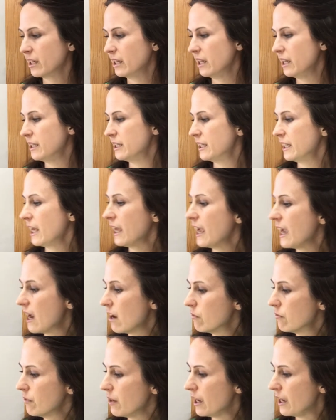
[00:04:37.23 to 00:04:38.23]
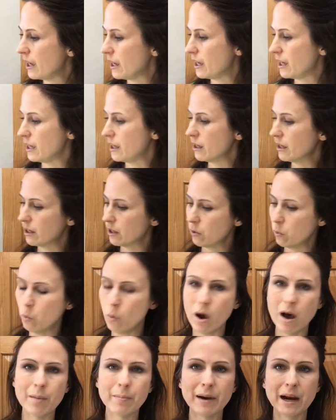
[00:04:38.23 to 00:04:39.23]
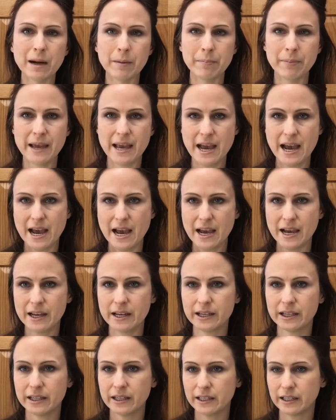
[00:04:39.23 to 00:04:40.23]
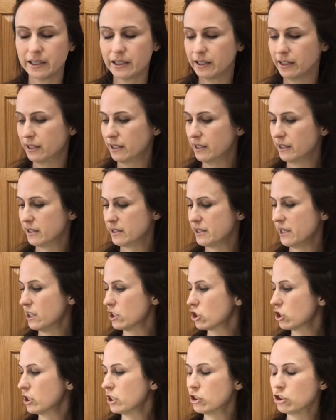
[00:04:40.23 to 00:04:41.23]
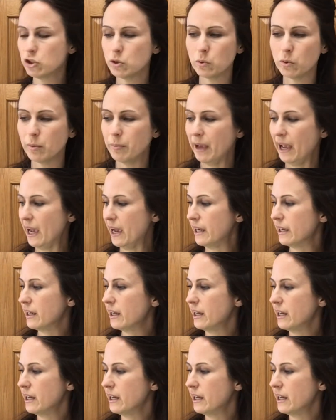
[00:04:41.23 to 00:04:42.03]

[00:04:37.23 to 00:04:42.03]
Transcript: And then I have a Walmart bag, it's actually a jewel bag,